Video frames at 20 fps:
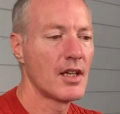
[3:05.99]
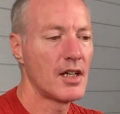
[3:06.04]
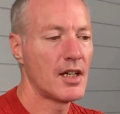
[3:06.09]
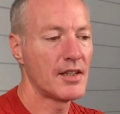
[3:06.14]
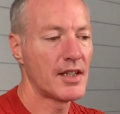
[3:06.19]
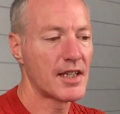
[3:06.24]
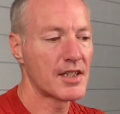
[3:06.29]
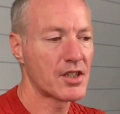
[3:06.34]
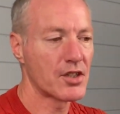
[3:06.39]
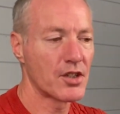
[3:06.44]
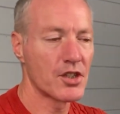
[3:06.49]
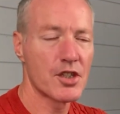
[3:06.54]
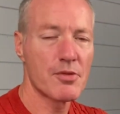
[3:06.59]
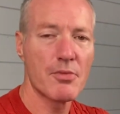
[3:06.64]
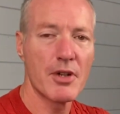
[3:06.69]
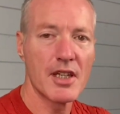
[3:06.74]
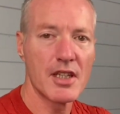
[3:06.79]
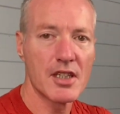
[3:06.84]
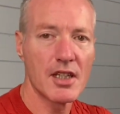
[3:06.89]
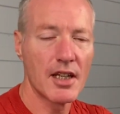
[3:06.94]
and that's going to
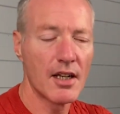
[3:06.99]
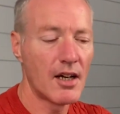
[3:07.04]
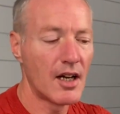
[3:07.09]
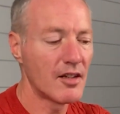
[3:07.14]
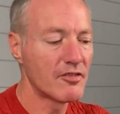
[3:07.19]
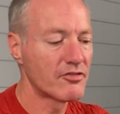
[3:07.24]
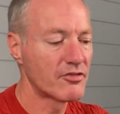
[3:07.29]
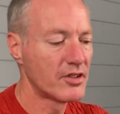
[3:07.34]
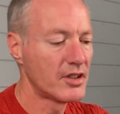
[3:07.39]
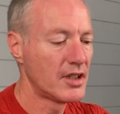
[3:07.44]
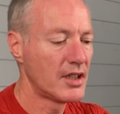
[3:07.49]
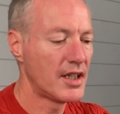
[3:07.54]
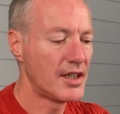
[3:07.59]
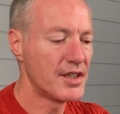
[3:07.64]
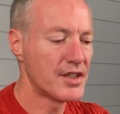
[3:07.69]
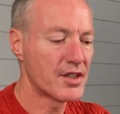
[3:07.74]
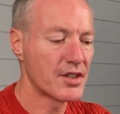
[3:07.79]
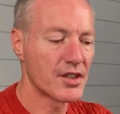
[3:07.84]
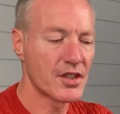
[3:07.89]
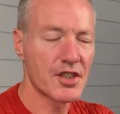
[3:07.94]
spring to life, and
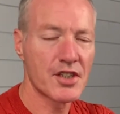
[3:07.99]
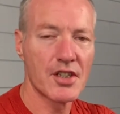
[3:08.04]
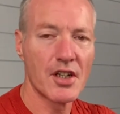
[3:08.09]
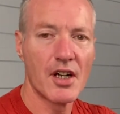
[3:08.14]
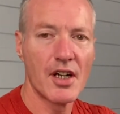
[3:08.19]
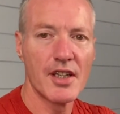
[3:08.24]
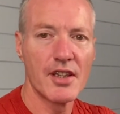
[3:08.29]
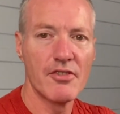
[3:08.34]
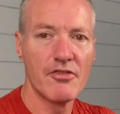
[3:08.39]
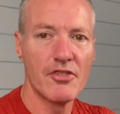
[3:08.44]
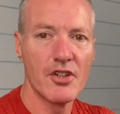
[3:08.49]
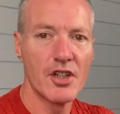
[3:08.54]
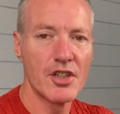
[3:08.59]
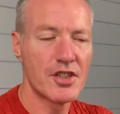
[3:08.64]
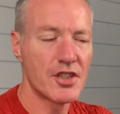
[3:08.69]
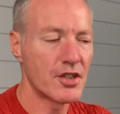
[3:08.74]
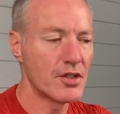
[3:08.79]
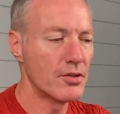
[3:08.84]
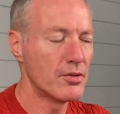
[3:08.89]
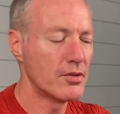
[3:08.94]
it's going to start in the
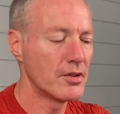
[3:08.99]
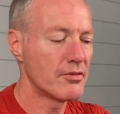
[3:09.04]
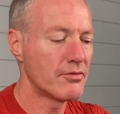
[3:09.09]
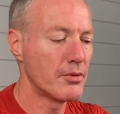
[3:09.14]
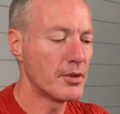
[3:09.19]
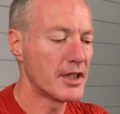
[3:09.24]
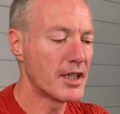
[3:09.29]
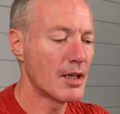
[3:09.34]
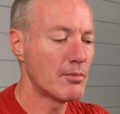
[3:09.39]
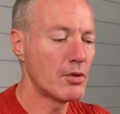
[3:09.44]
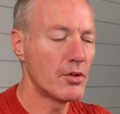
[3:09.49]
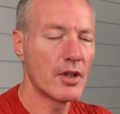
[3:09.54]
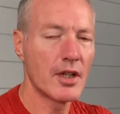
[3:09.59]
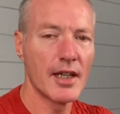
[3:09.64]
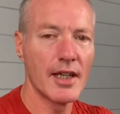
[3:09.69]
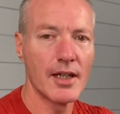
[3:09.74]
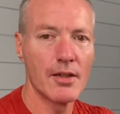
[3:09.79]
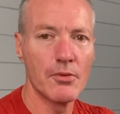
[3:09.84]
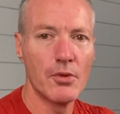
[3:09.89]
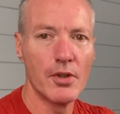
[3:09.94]
vertical. If we double
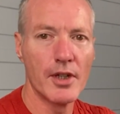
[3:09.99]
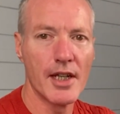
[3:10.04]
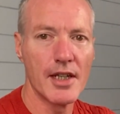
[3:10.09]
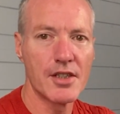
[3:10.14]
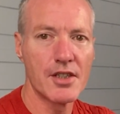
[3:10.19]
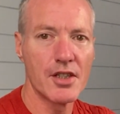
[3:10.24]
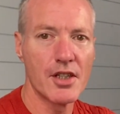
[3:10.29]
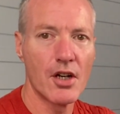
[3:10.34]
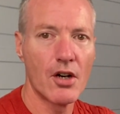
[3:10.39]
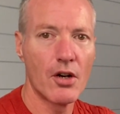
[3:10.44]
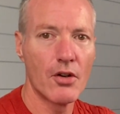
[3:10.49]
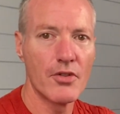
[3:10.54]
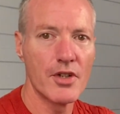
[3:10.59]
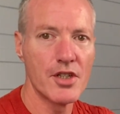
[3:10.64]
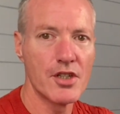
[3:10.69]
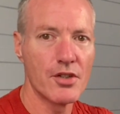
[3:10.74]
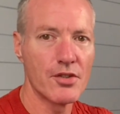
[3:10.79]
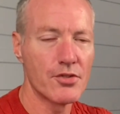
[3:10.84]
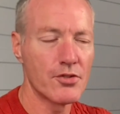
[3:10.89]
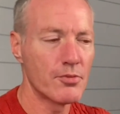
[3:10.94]
click, we'll get to the
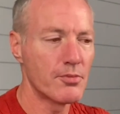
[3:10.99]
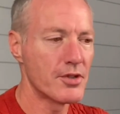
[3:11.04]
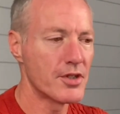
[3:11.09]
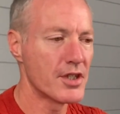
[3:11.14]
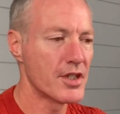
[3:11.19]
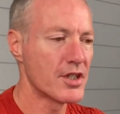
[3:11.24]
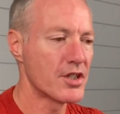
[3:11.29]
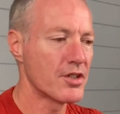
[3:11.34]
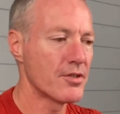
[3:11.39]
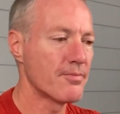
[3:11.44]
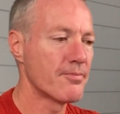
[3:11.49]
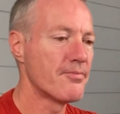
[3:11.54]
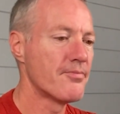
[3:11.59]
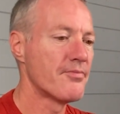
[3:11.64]
horizontal position.